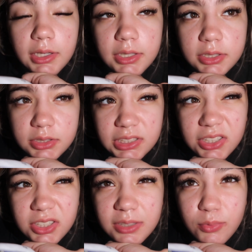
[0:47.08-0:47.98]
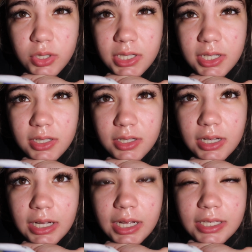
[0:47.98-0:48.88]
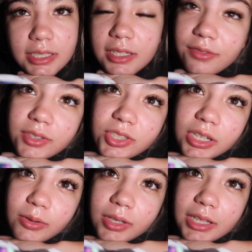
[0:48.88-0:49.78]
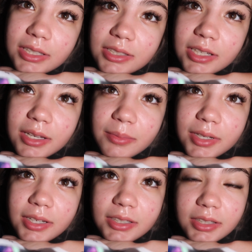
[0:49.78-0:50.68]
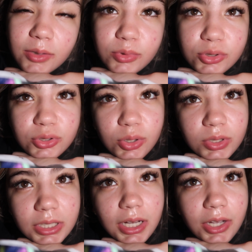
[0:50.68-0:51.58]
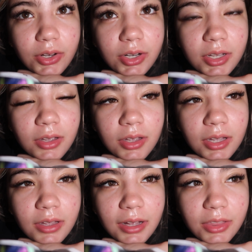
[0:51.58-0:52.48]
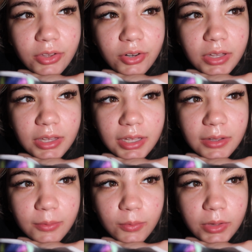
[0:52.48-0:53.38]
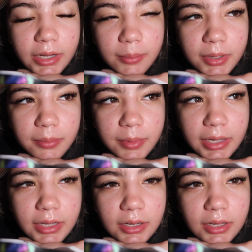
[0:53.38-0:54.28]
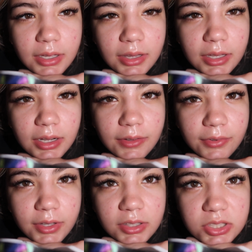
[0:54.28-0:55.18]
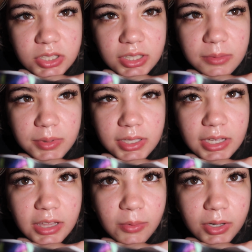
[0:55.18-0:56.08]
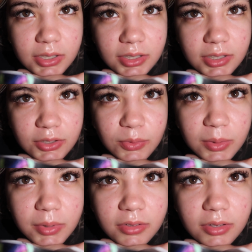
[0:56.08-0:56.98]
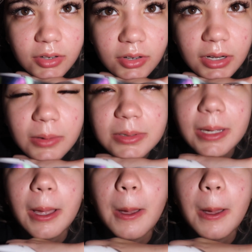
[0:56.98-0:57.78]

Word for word: It is Saturday morning. I didn't even shower last night because I was so tired. I literally like laid in my bed and then I fell asleep and then Kaylee walked in like 20 minutes later and I was like,